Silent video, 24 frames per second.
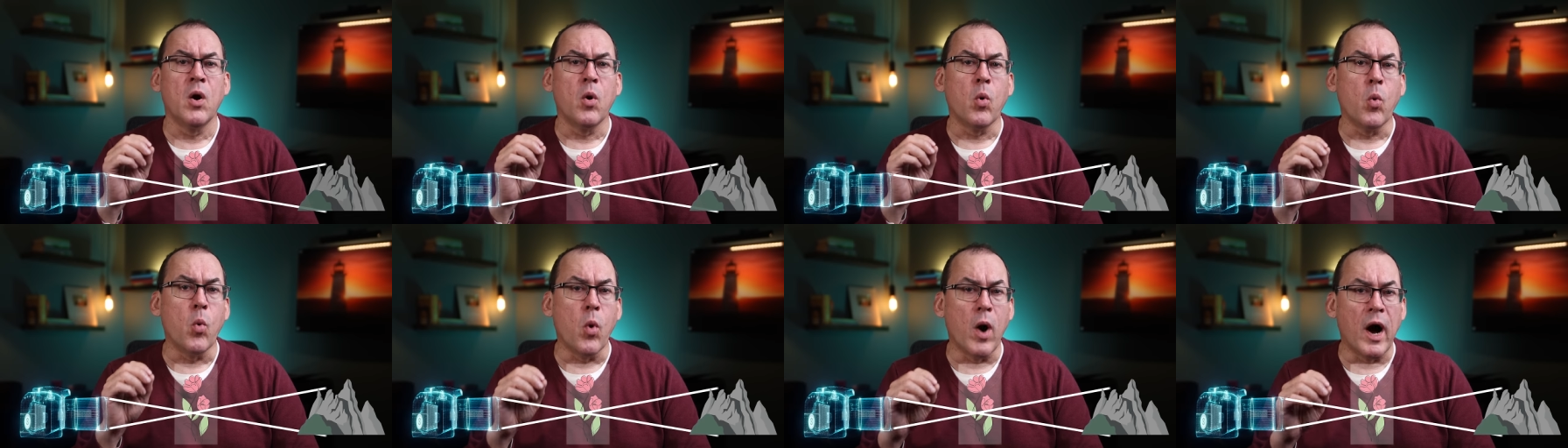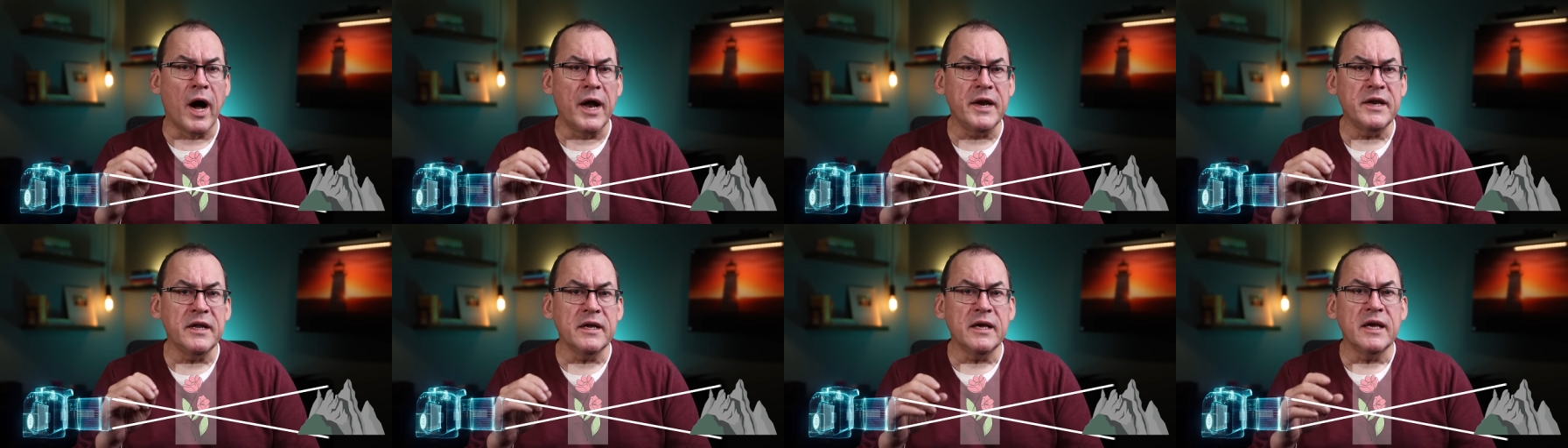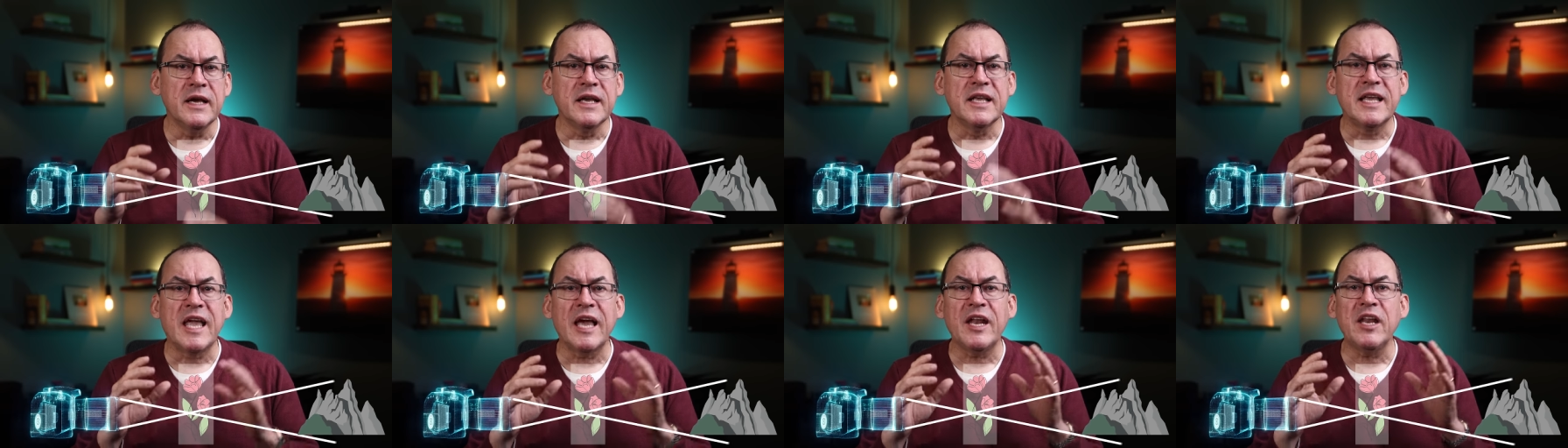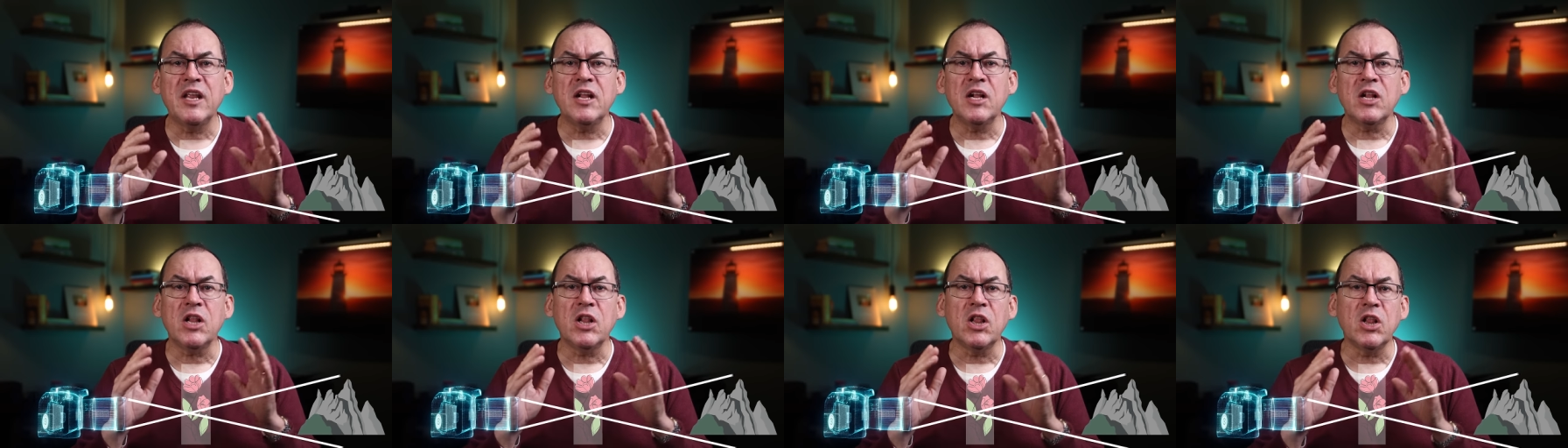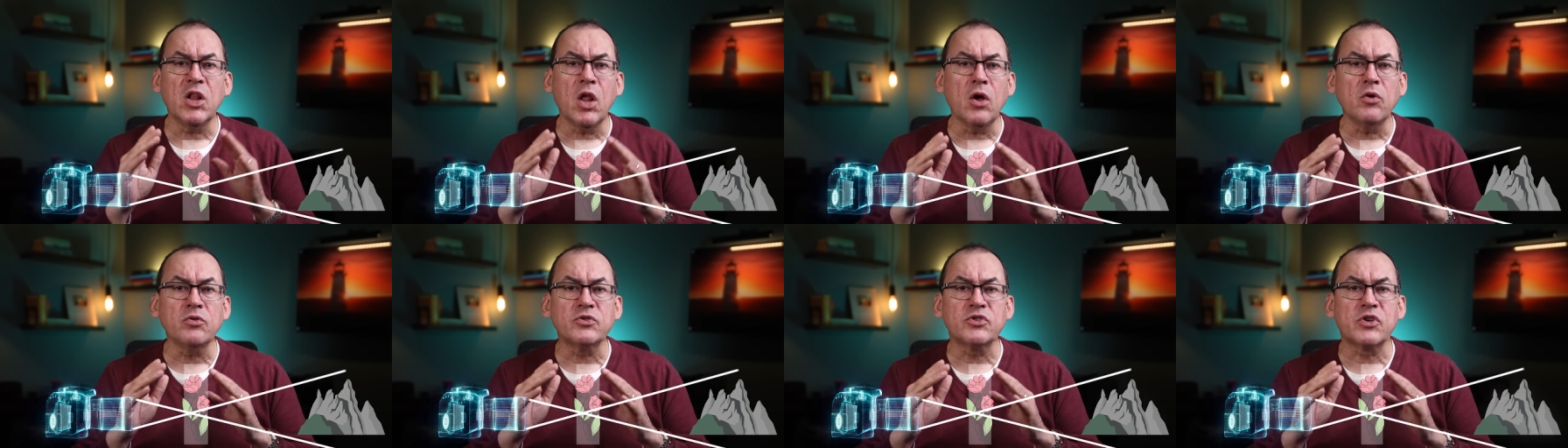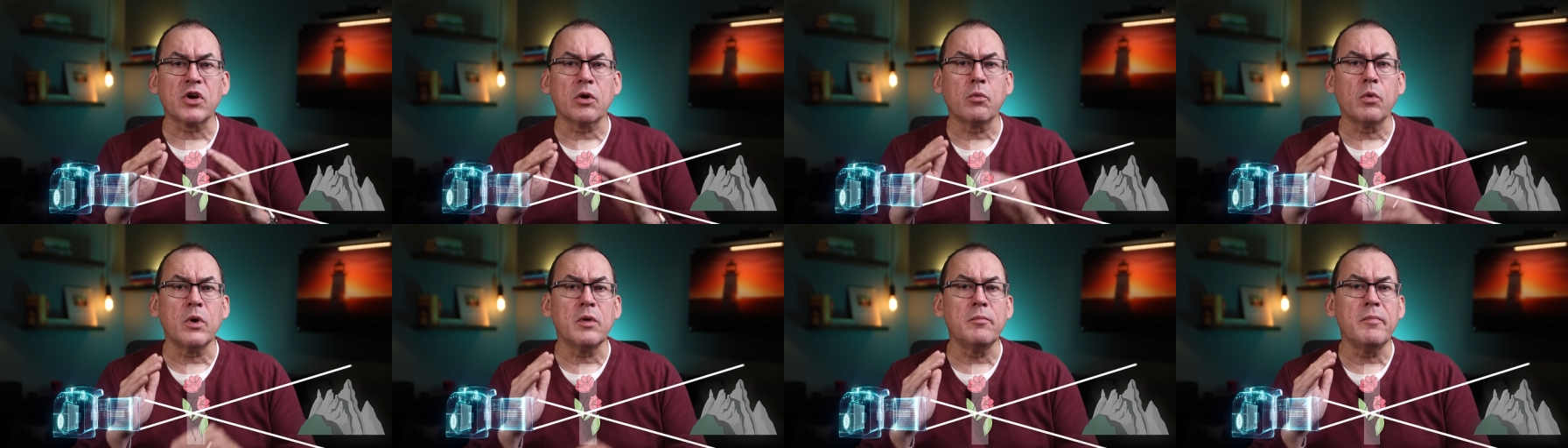One, getting
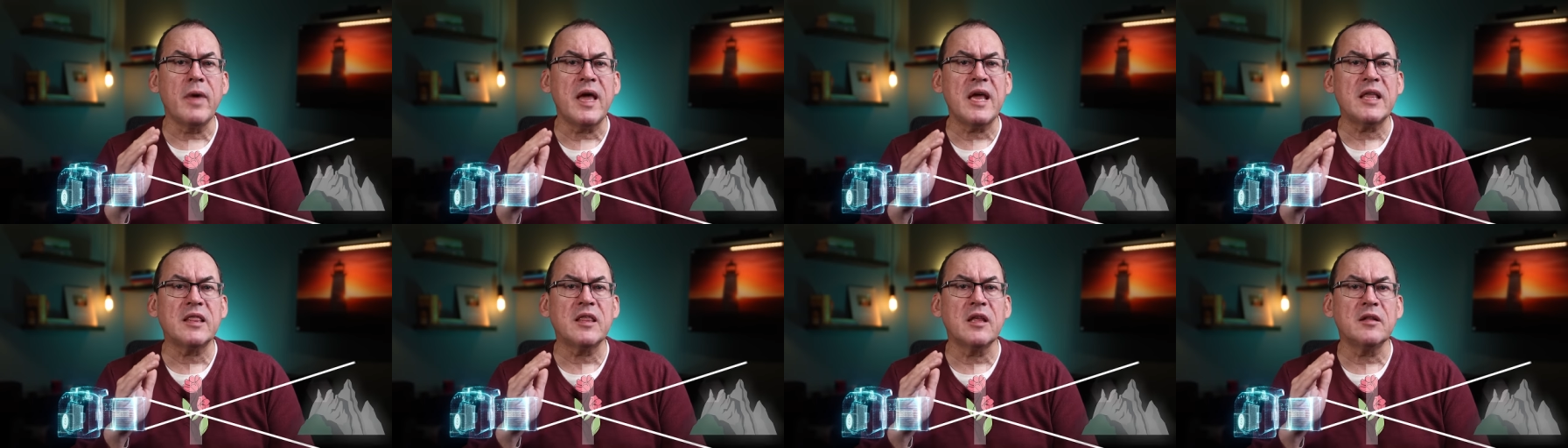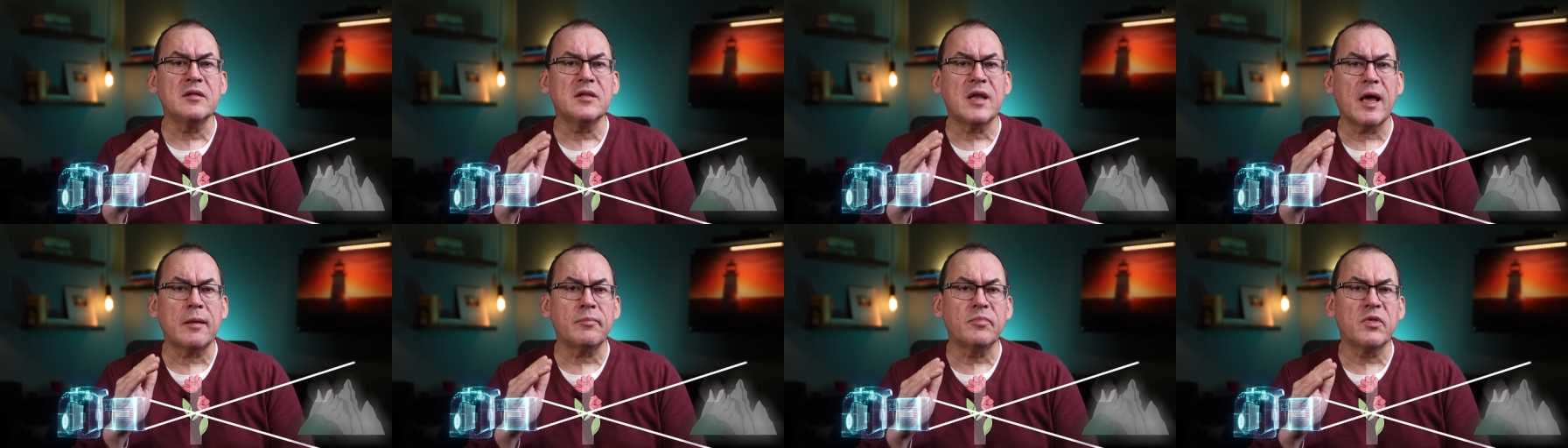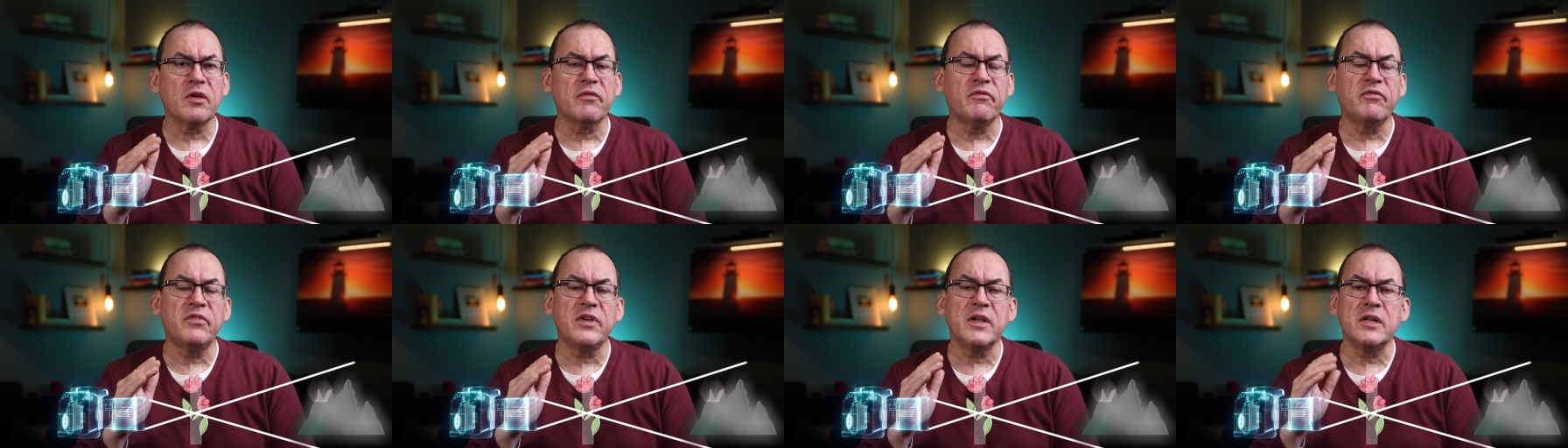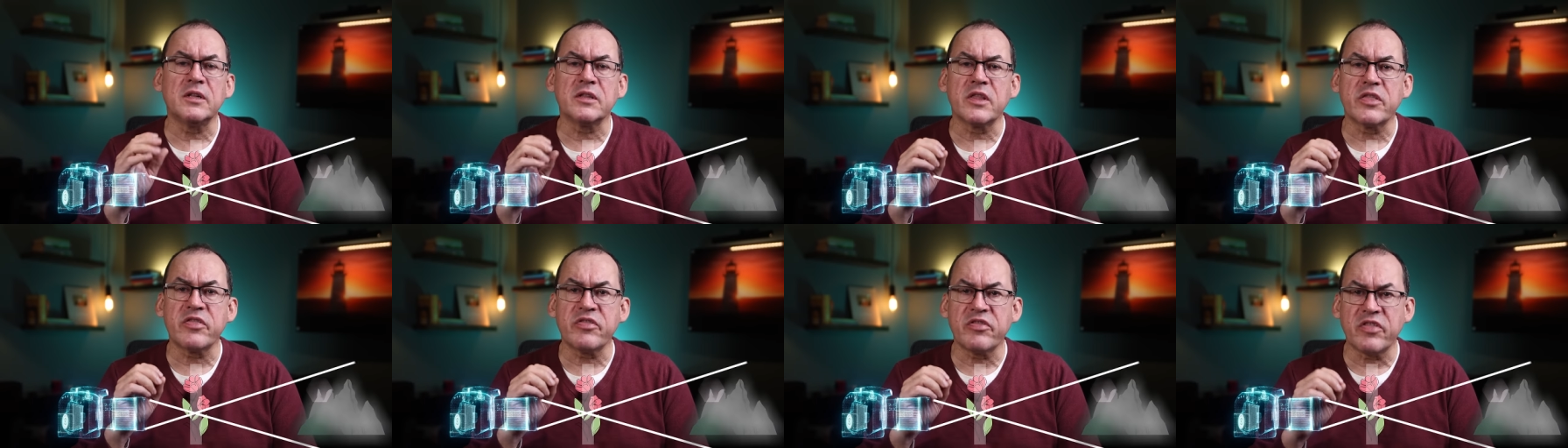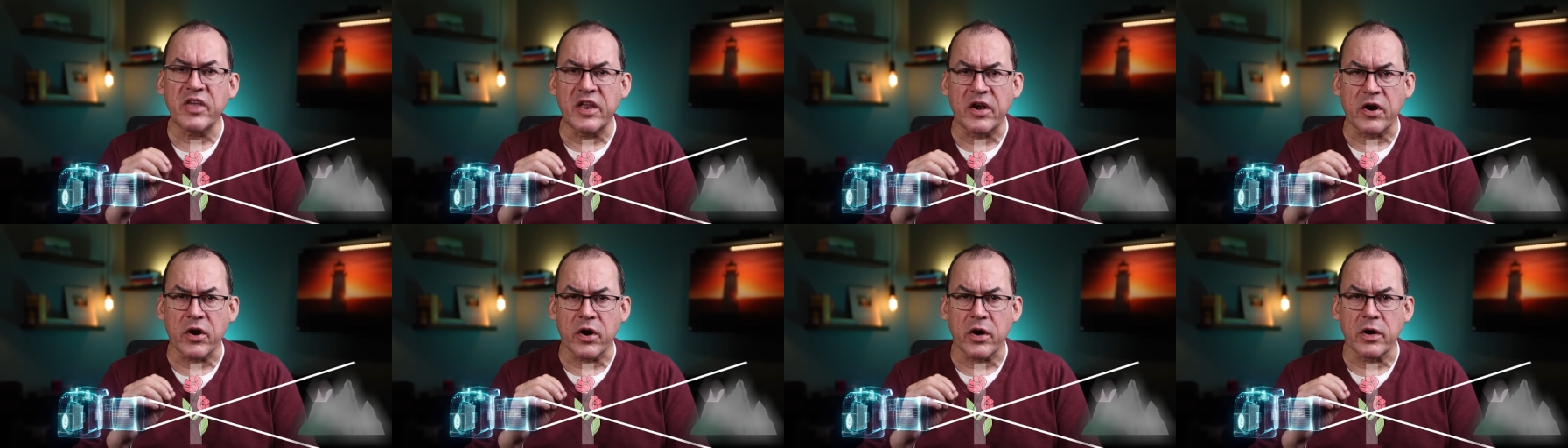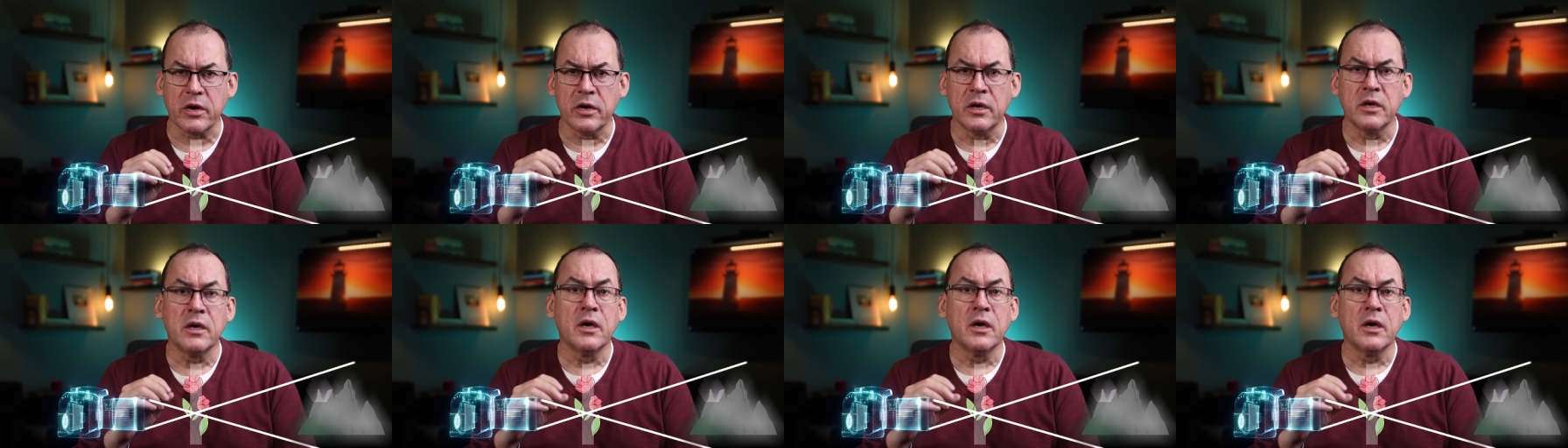closer will make the depth of field thinner.